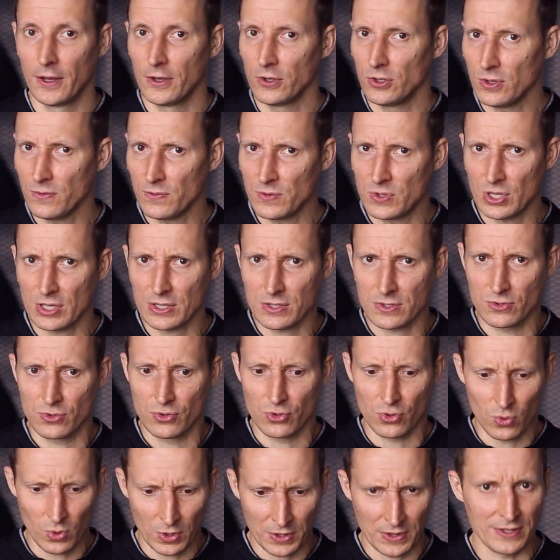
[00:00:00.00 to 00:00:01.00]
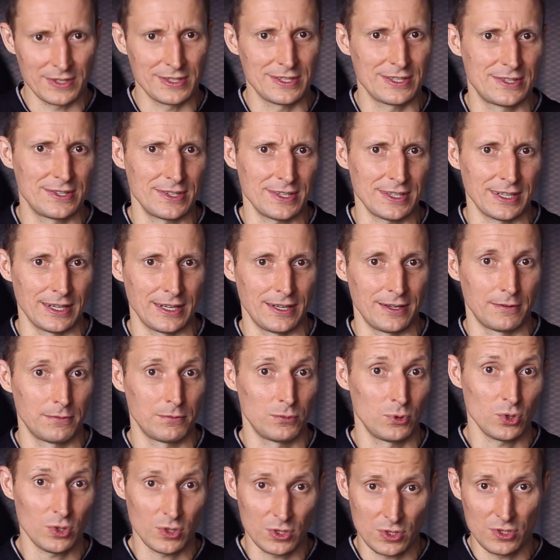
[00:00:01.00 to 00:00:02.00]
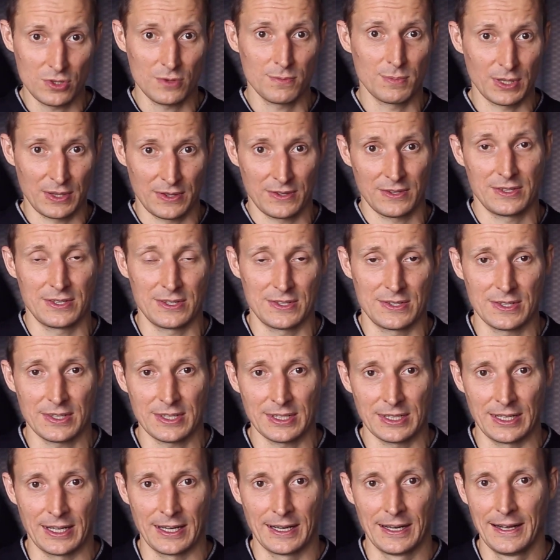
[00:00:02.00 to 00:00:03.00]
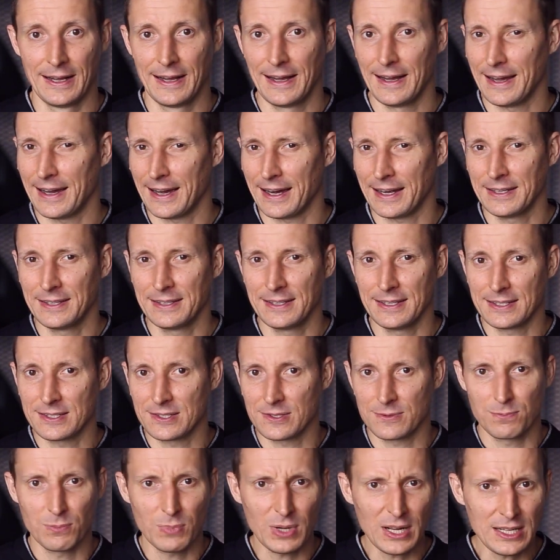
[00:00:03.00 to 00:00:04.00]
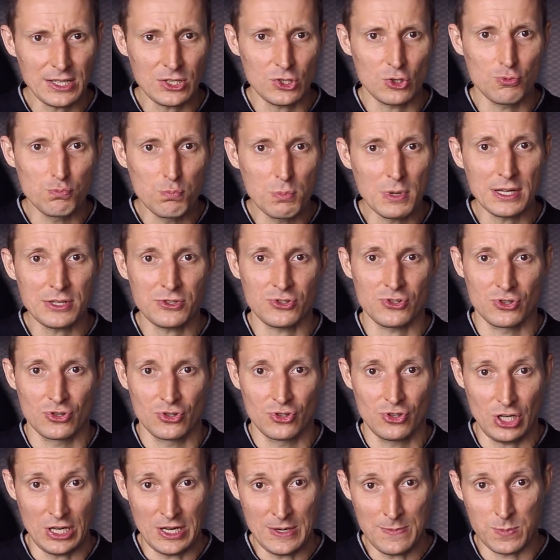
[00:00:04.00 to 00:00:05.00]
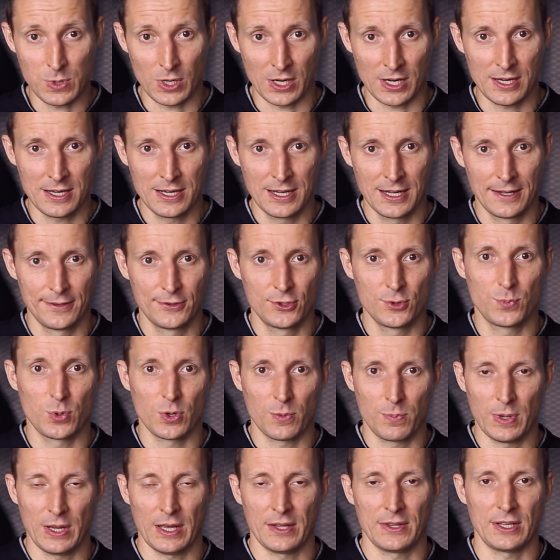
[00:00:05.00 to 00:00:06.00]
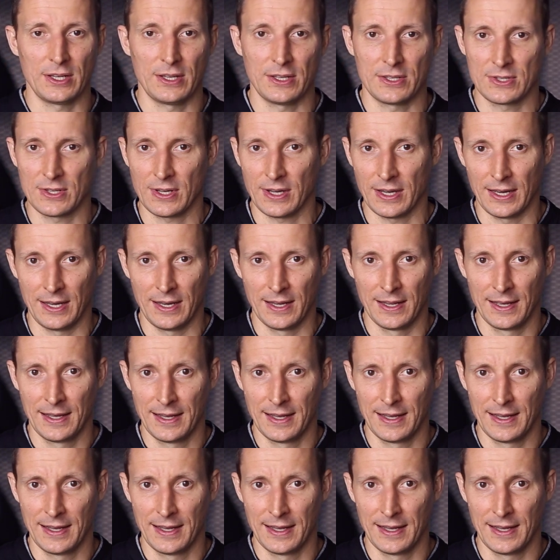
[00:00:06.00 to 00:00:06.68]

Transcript: You just drawn the design, not you, but the designer. And it's much, much cheaper to prepare the design.